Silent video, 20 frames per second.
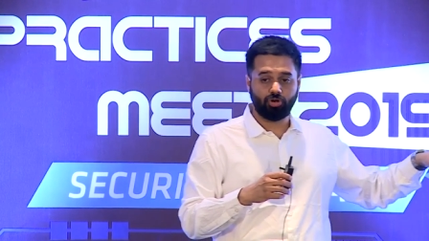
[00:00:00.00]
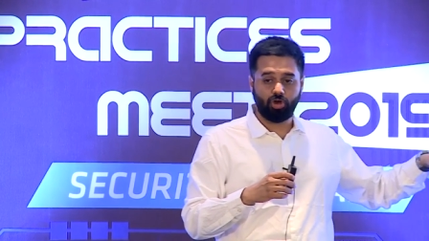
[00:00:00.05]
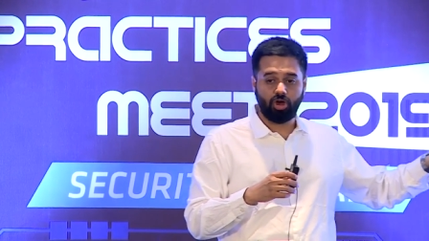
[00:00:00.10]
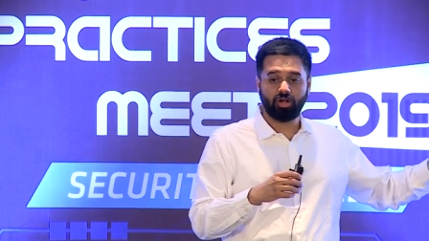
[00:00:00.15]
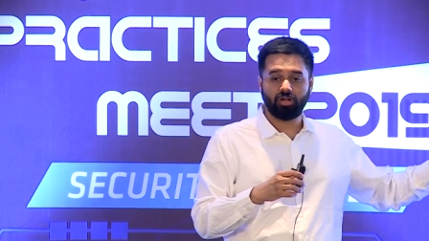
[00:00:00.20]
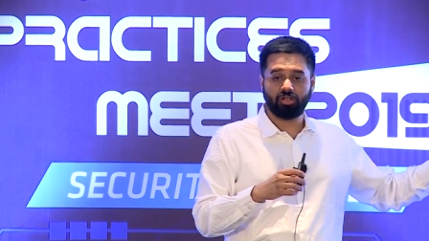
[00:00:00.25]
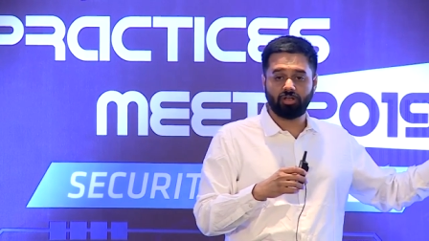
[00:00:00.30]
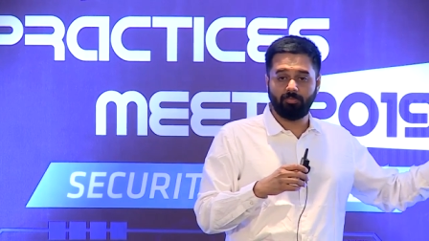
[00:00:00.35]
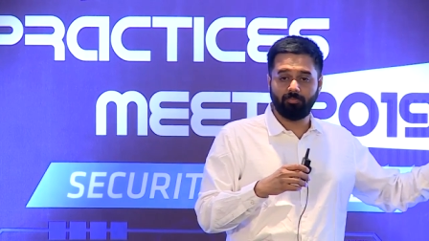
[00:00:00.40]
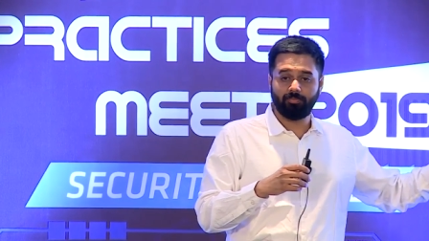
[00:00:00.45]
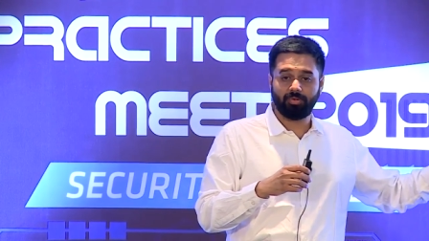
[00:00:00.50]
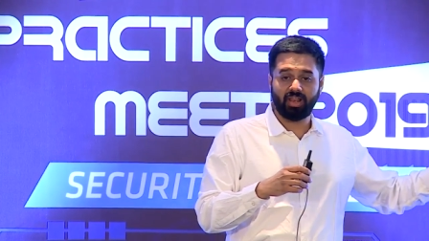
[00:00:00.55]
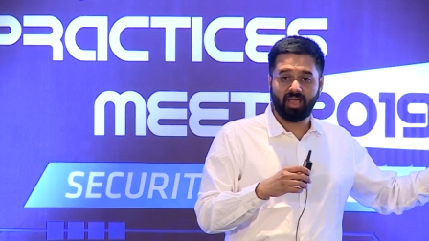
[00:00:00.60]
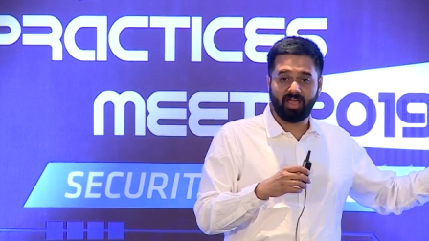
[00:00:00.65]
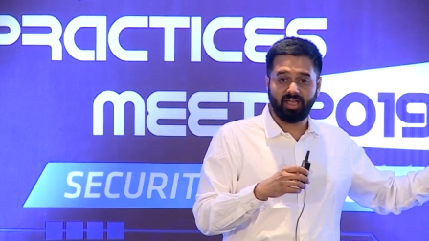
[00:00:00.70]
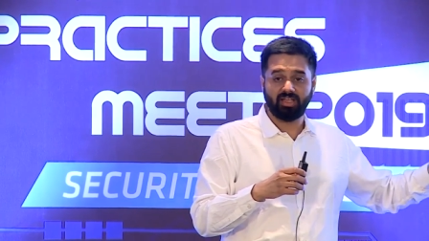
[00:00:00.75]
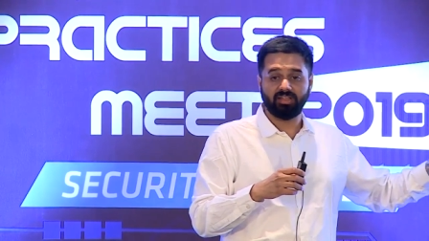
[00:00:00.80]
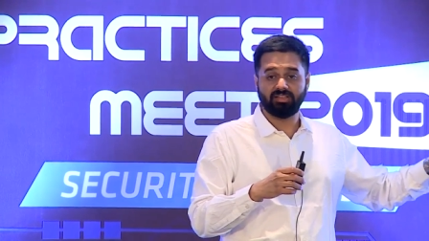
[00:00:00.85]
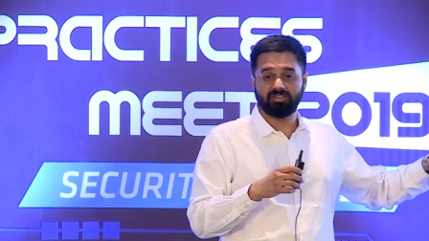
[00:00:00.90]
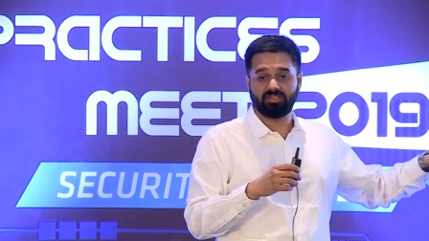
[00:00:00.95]

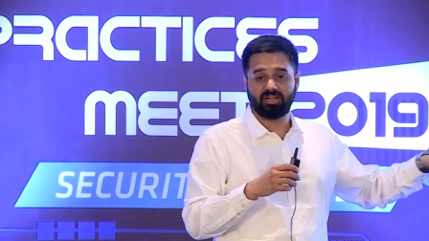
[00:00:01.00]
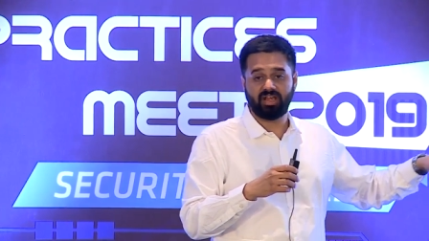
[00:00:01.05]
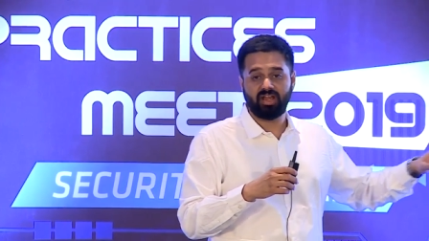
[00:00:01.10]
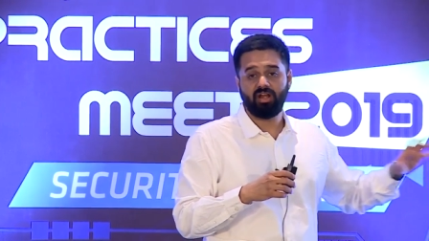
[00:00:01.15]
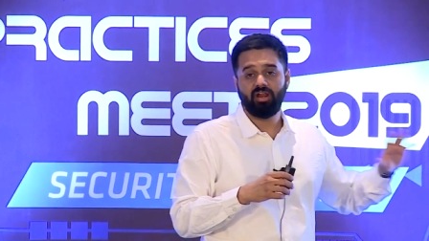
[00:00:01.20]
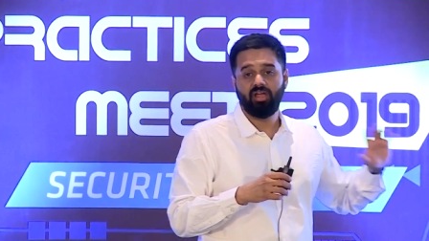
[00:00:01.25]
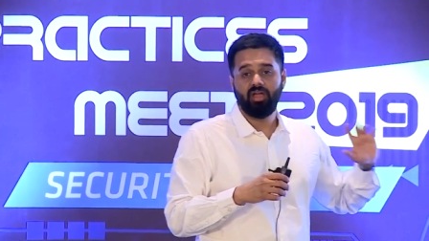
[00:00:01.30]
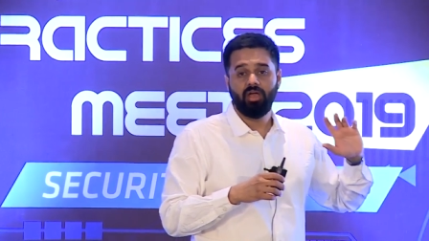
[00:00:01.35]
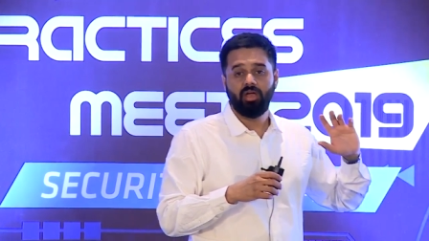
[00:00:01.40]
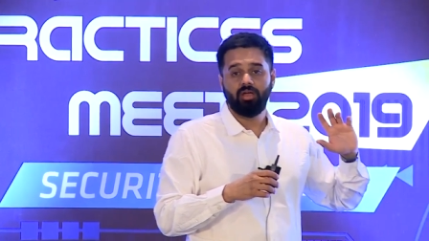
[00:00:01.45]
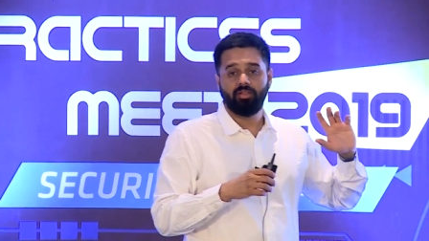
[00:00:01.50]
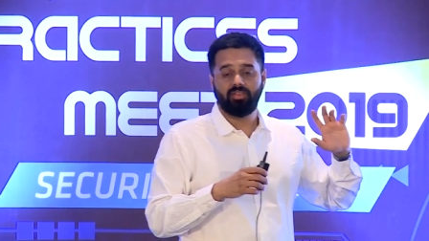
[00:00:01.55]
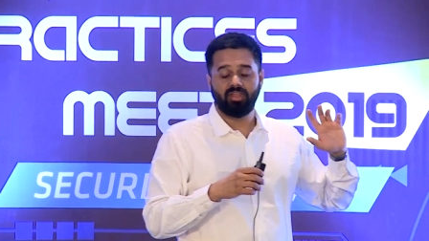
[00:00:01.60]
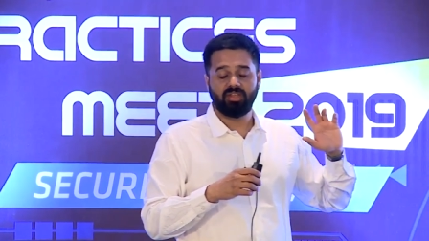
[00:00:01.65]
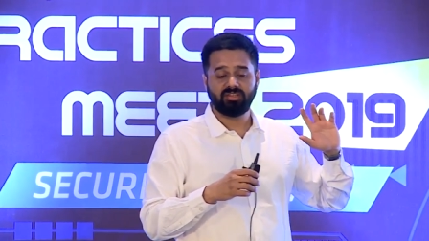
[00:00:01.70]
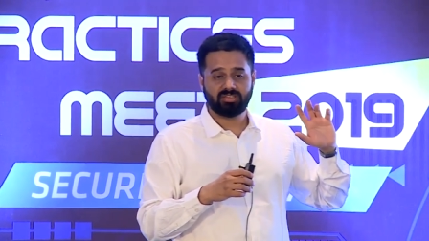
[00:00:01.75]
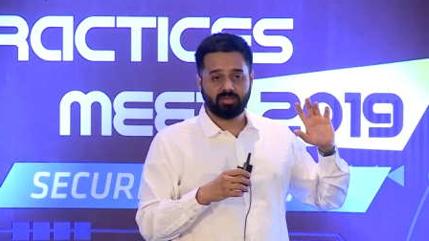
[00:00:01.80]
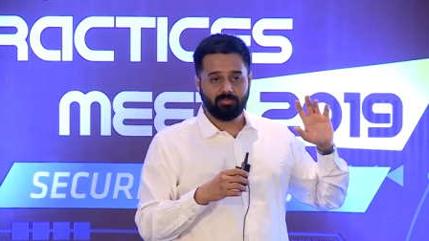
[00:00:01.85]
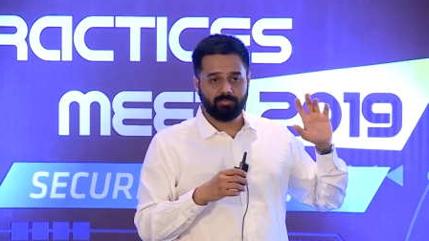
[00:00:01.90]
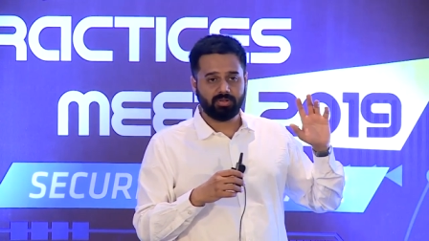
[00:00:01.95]
non-compliance, right? There's